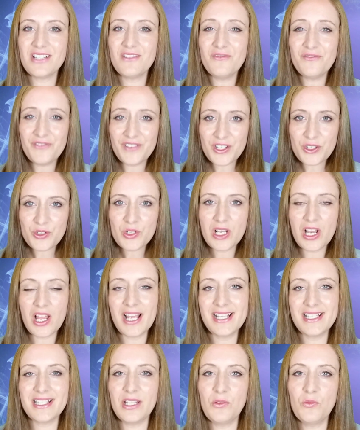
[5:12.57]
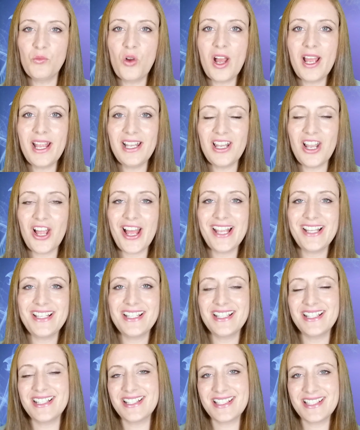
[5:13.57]
and visualizing white light
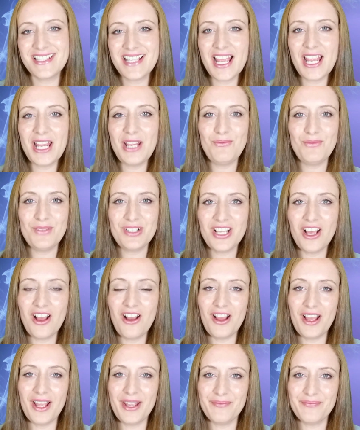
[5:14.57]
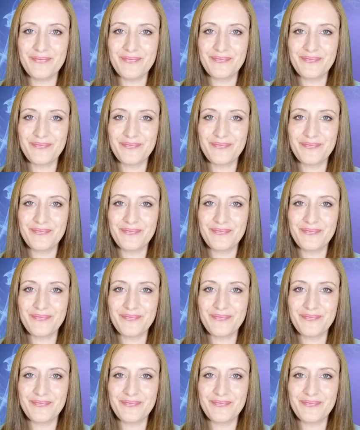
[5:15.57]
at the same time.